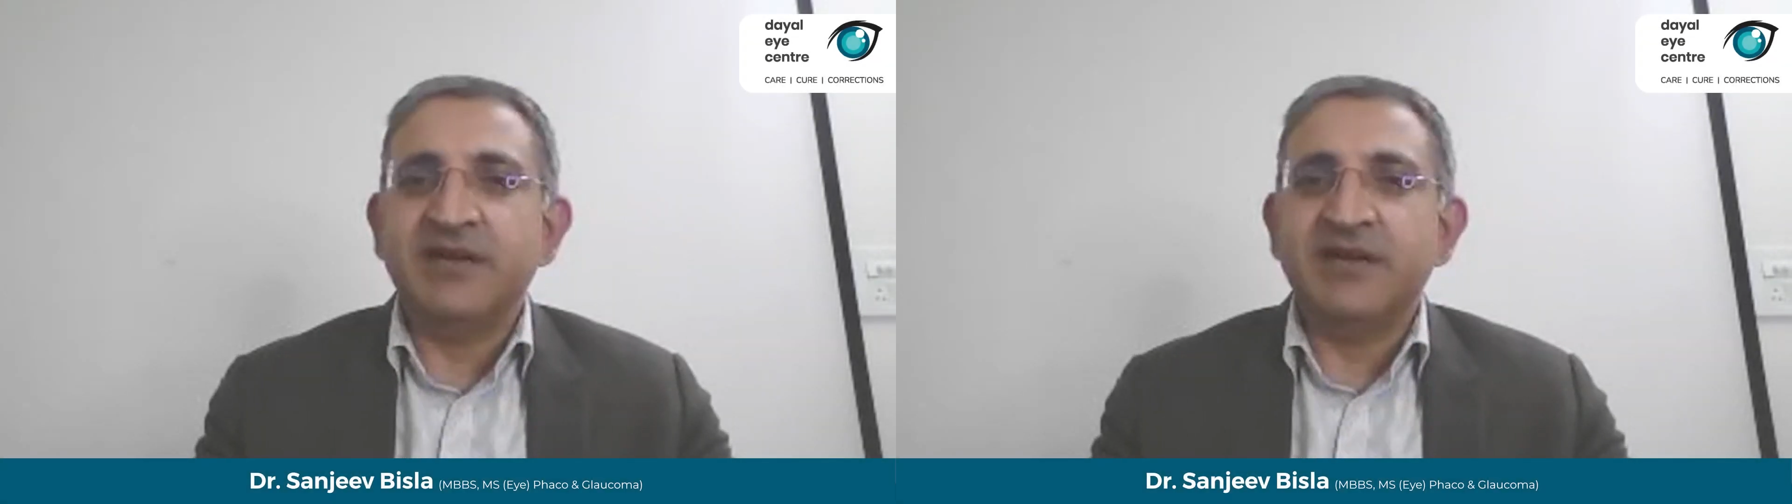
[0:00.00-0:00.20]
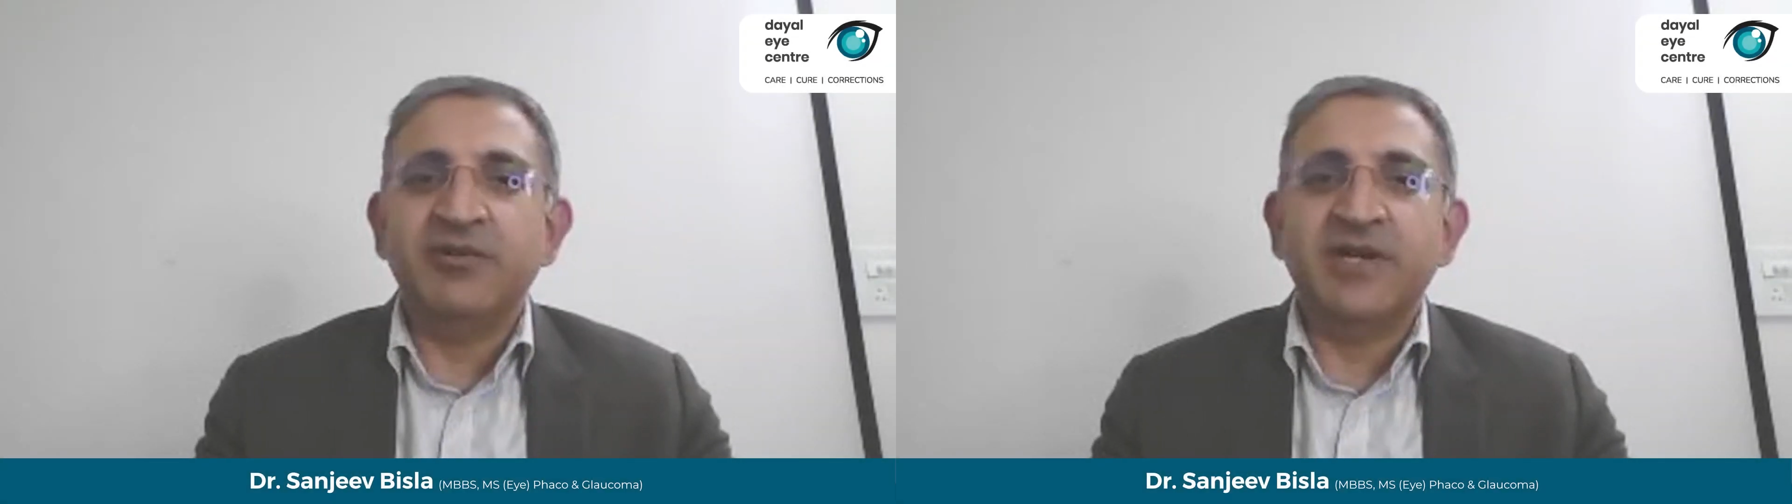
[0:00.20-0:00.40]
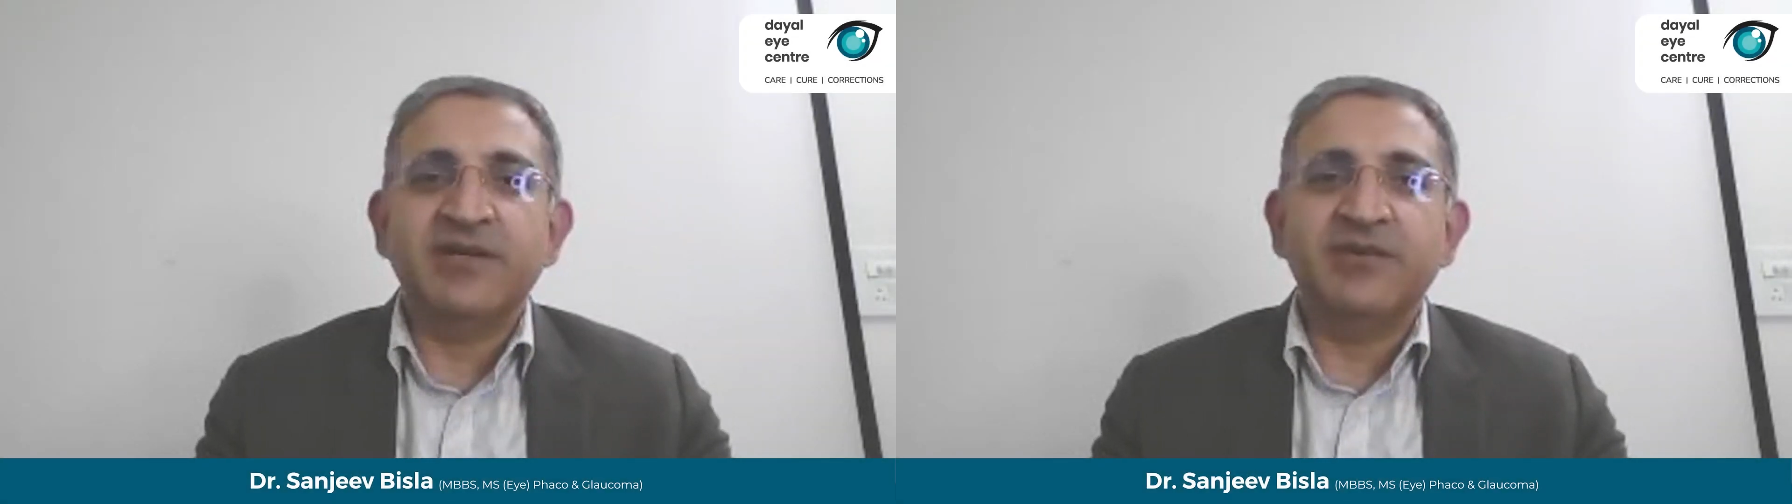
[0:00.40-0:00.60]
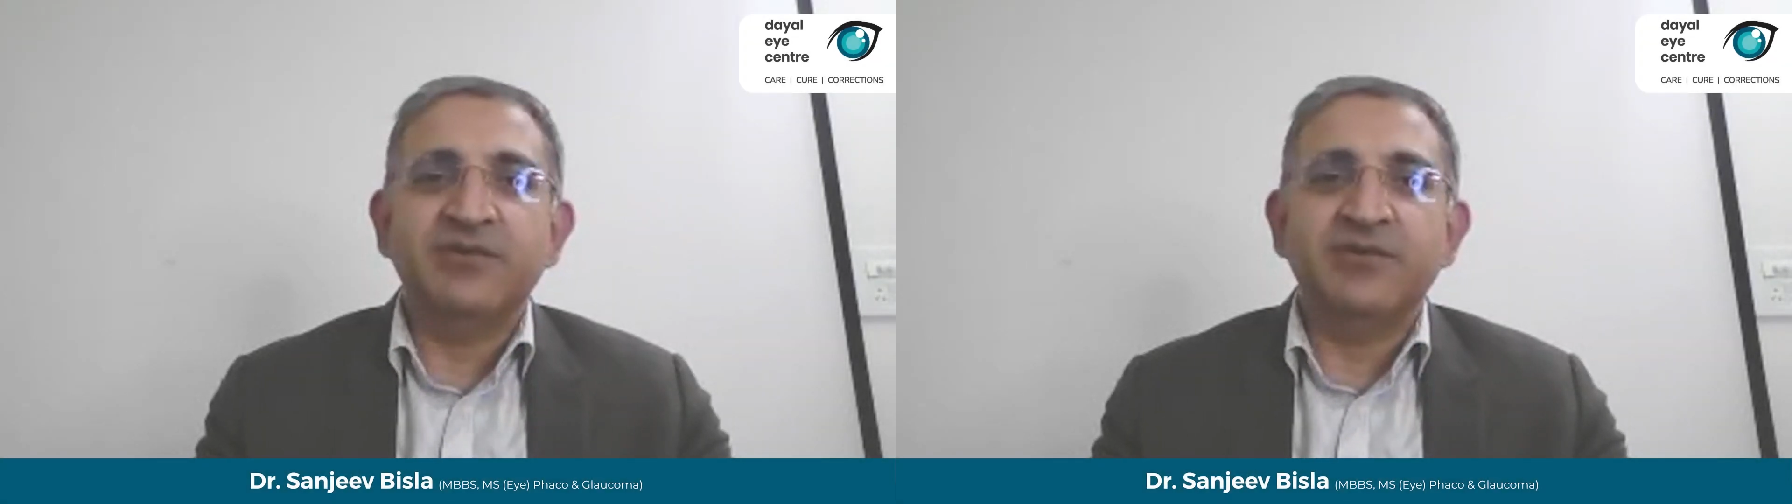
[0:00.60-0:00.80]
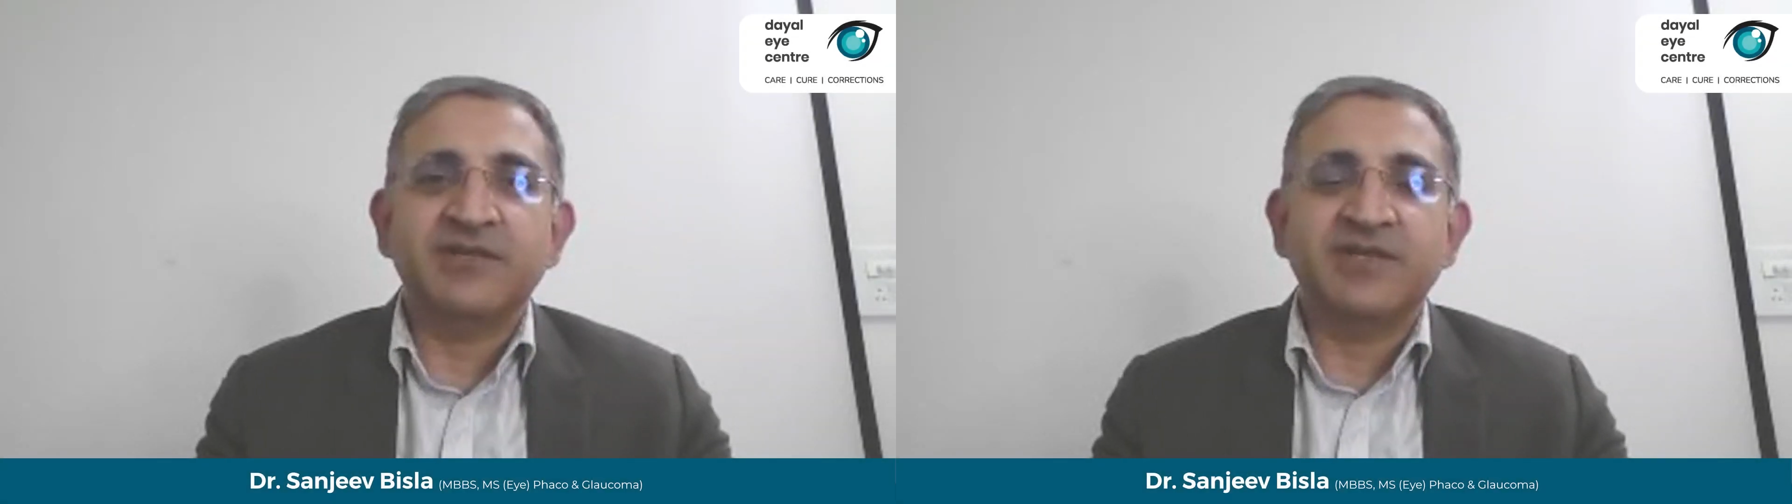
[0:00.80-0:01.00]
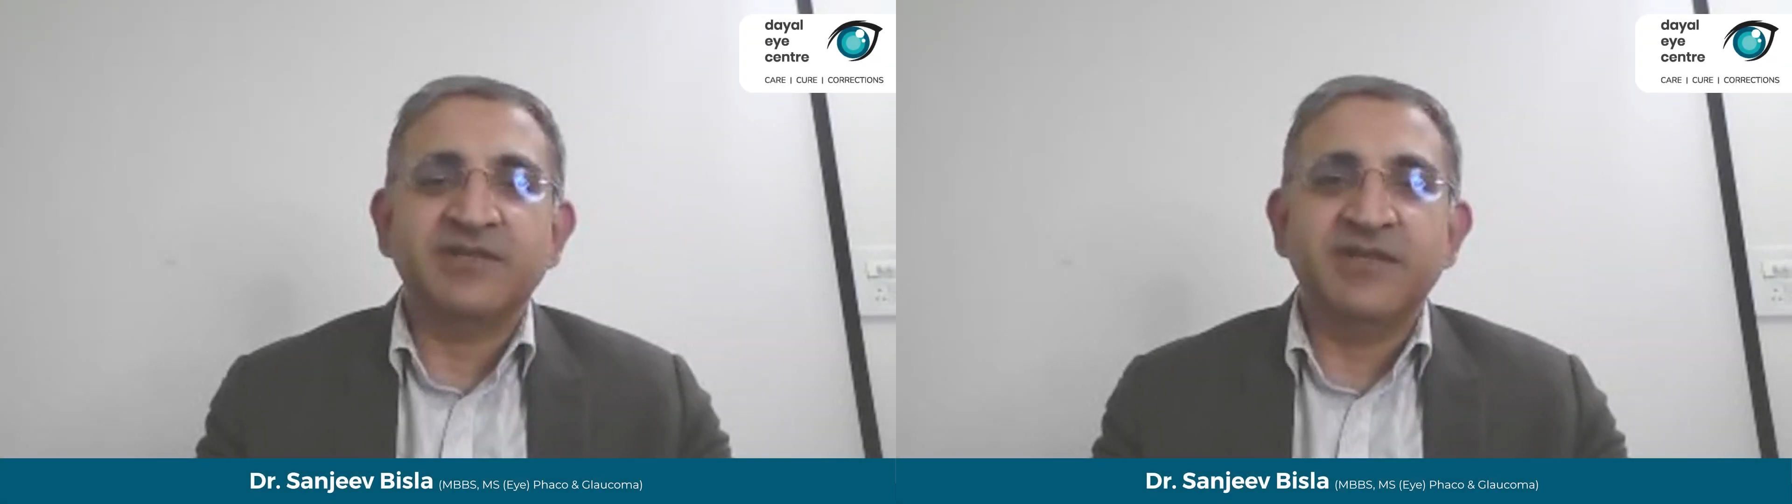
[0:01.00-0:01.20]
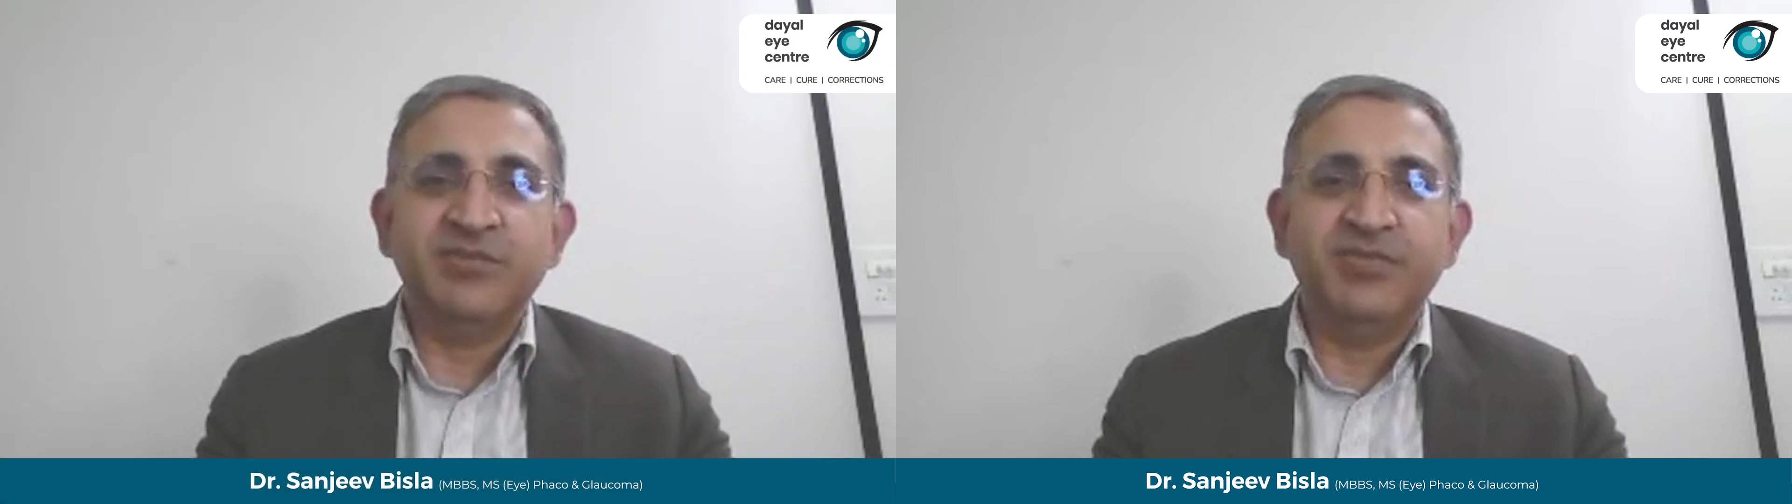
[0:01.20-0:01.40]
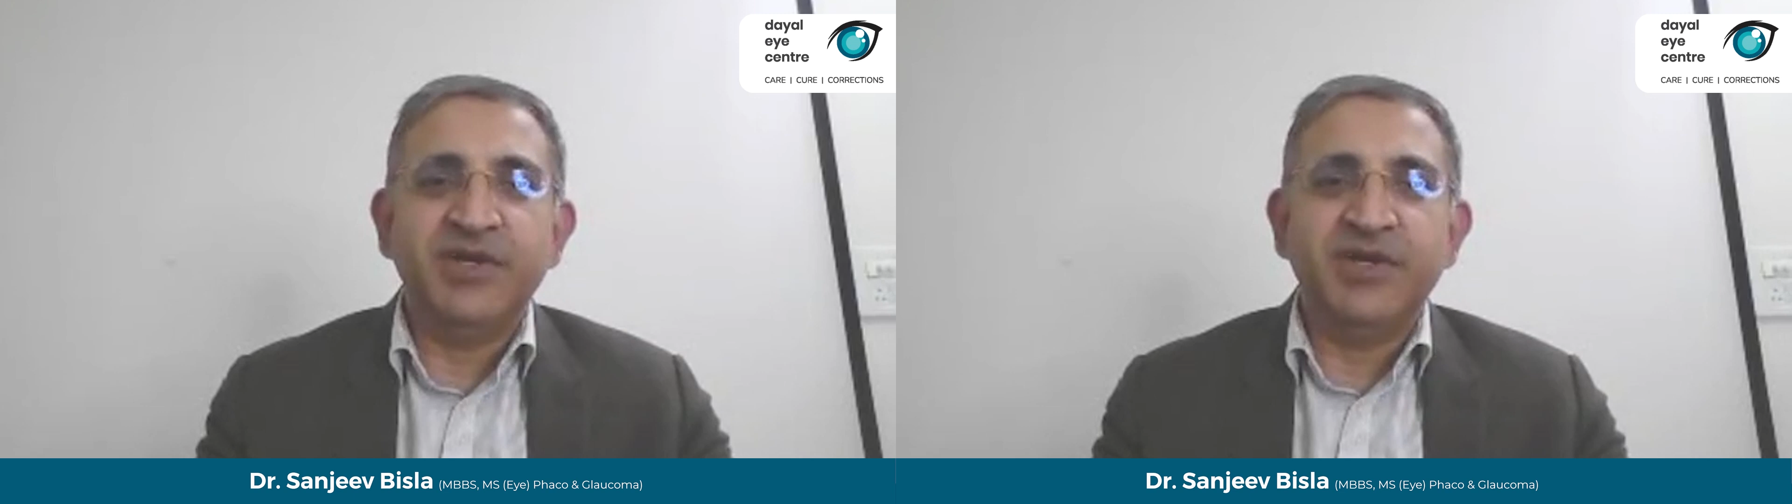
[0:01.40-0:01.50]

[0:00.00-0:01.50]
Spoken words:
I would like to discuss in